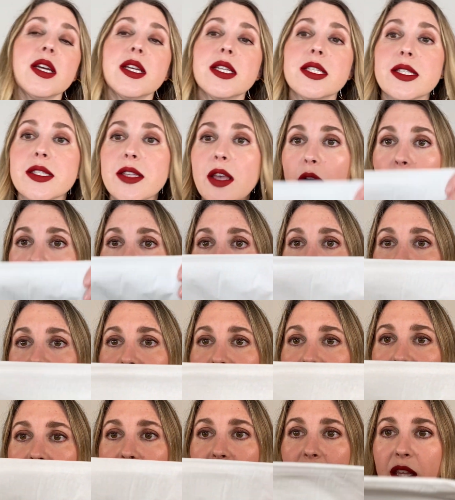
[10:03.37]
So we've
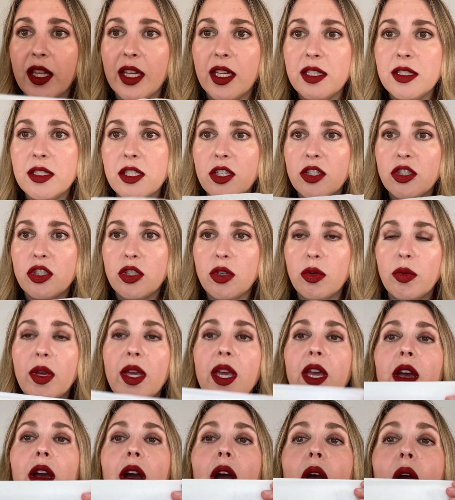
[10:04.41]
got a clean tissue
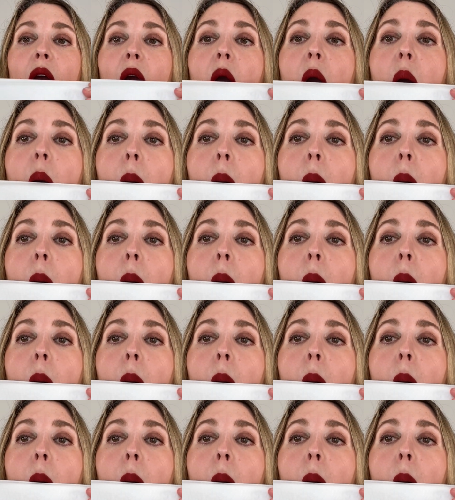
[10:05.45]
here.